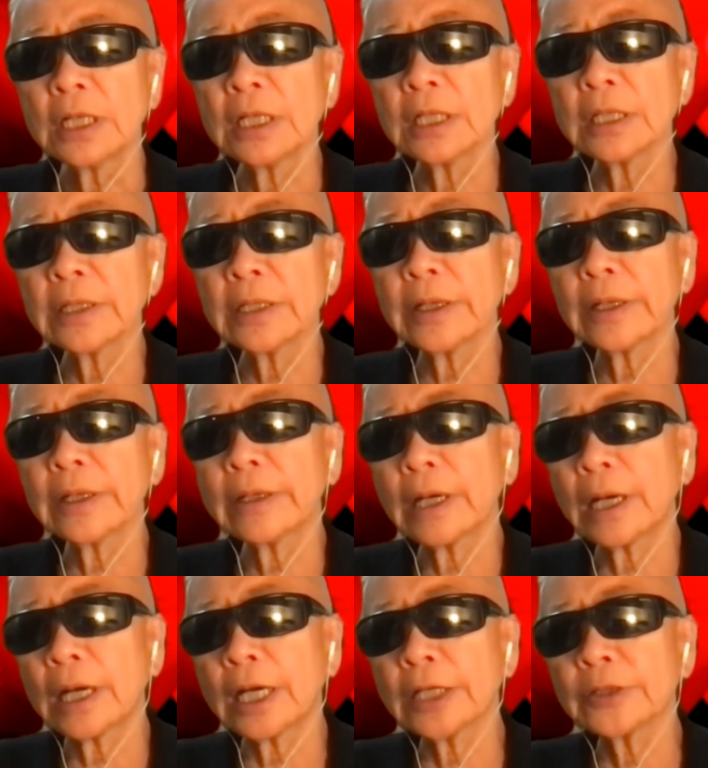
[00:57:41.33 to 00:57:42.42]

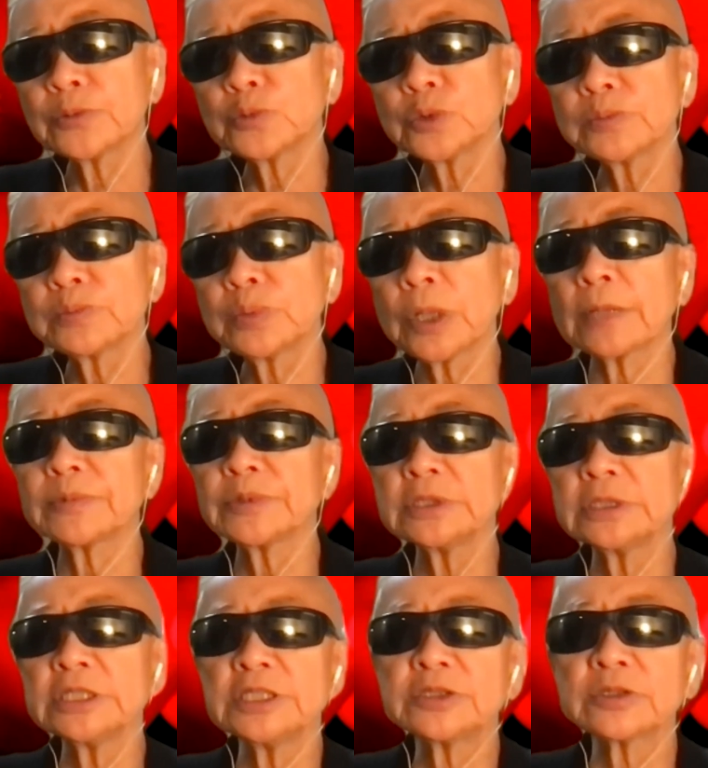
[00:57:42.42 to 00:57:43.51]
I would probably
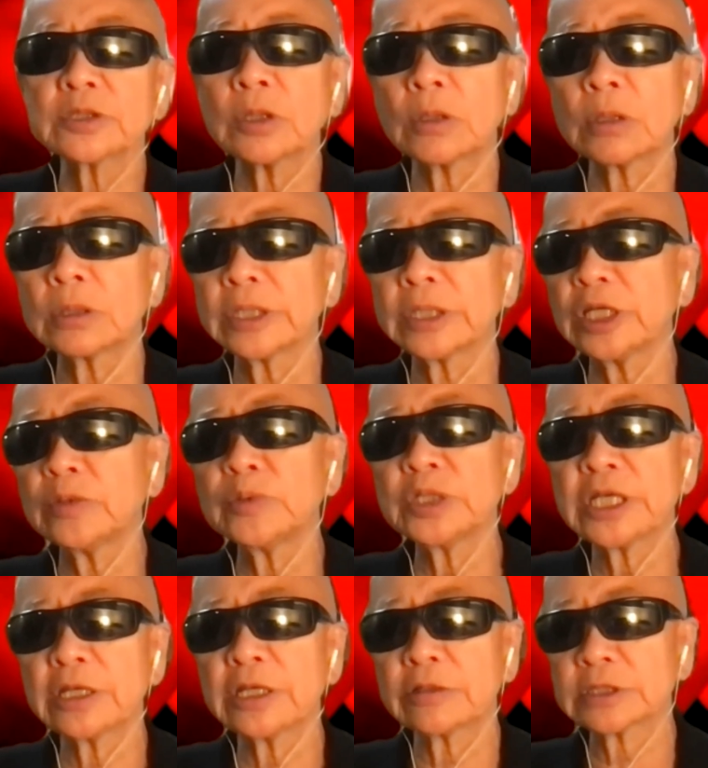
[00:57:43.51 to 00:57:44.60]
need to call every
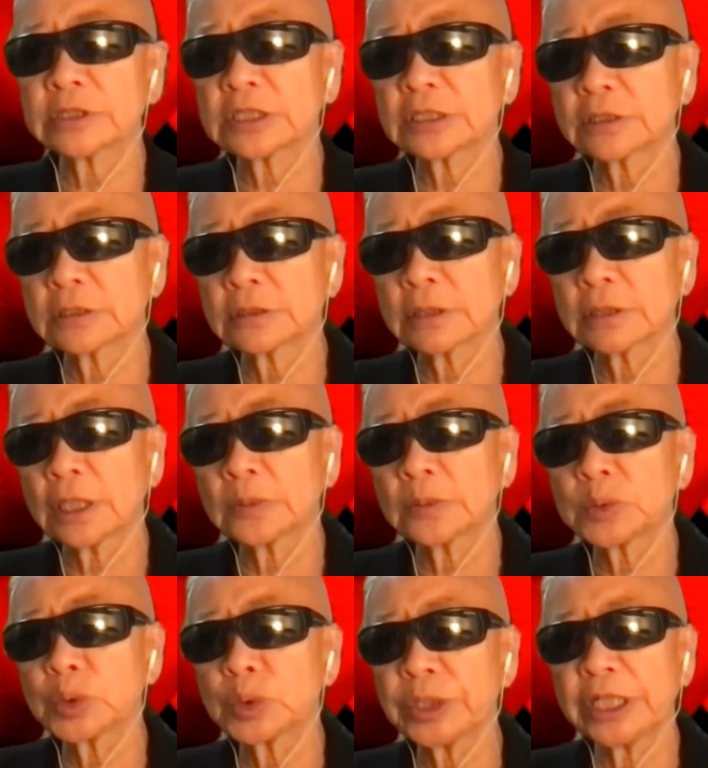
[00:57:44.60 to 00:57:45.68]
character I'm
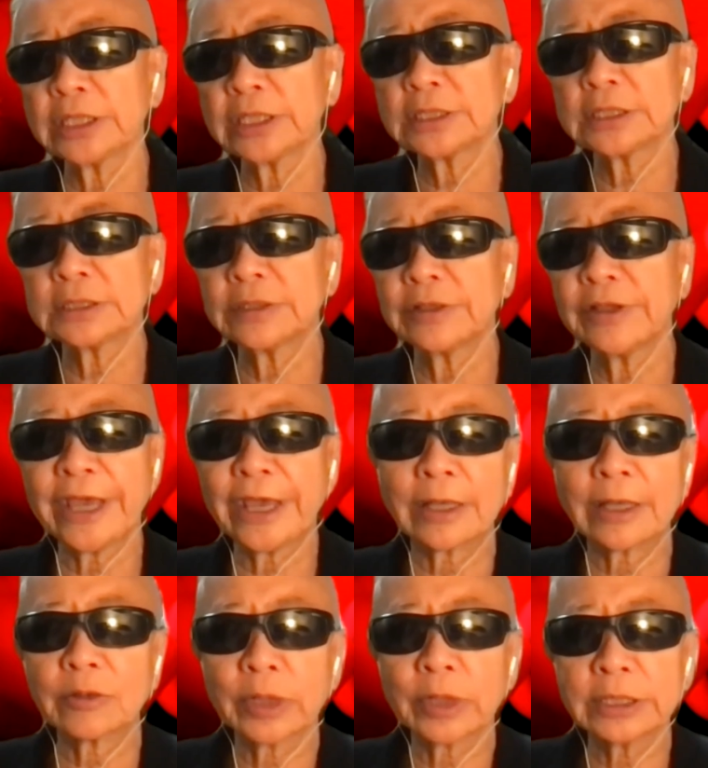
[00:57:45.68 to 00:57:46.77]
creating
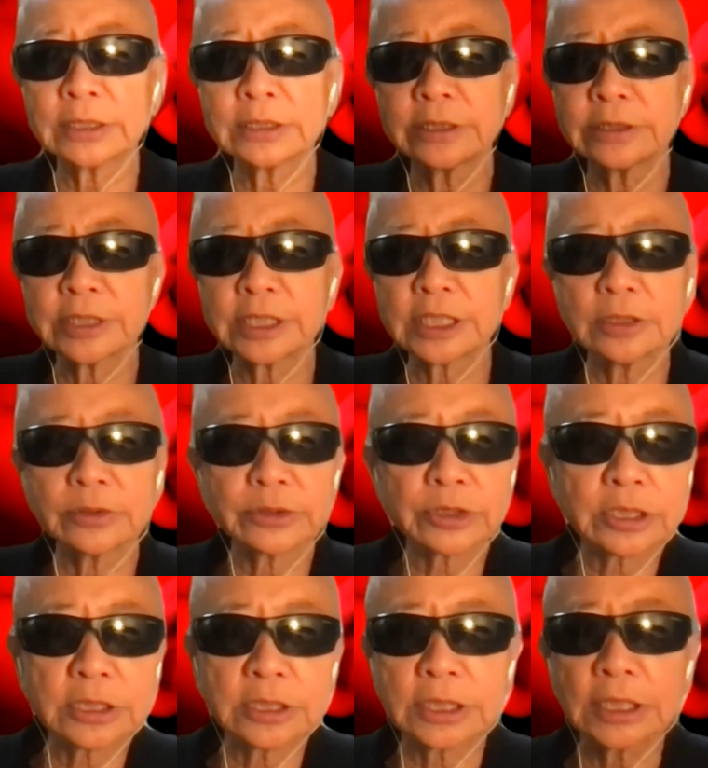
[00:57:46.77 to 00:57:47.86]
they rather than he or
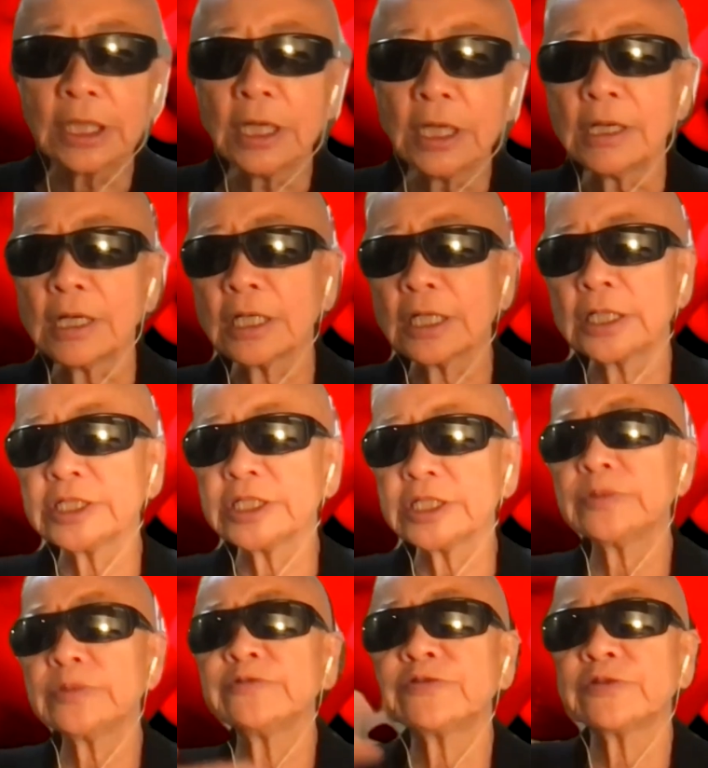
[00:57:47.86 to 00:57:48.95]
she.
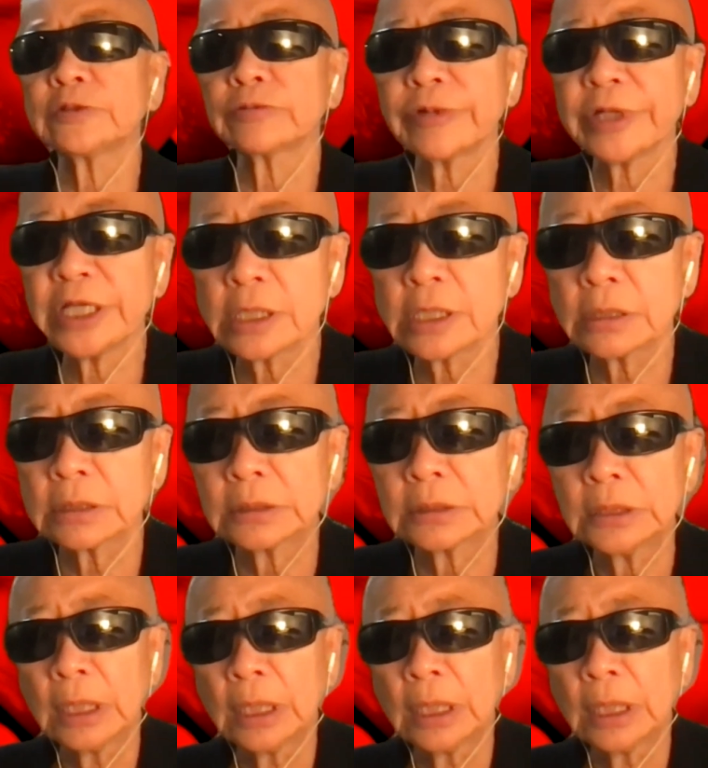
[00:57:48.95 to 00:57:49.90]
Even for Reiko,